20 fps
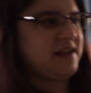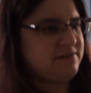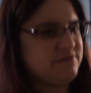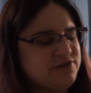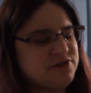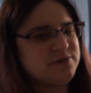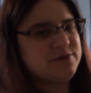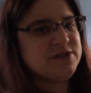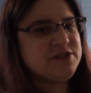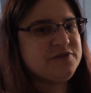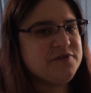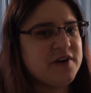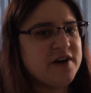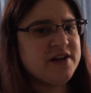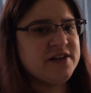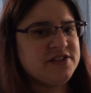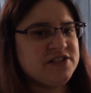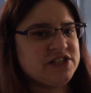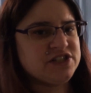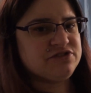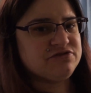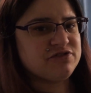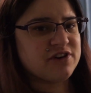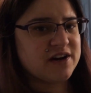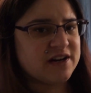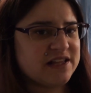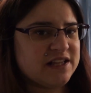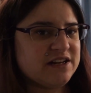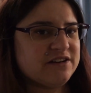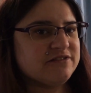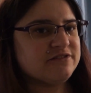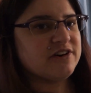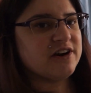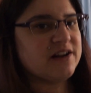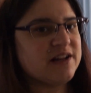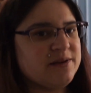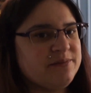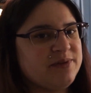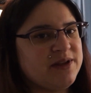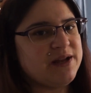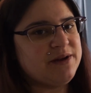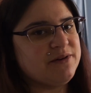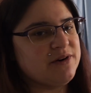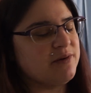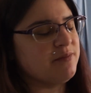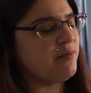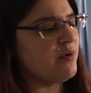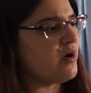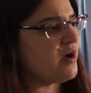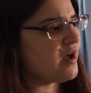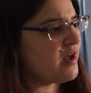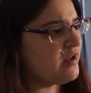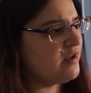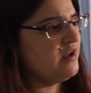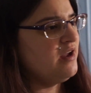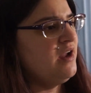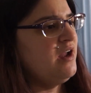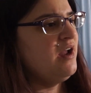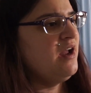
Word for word: having so much fun. She's running and running, playing with her ball.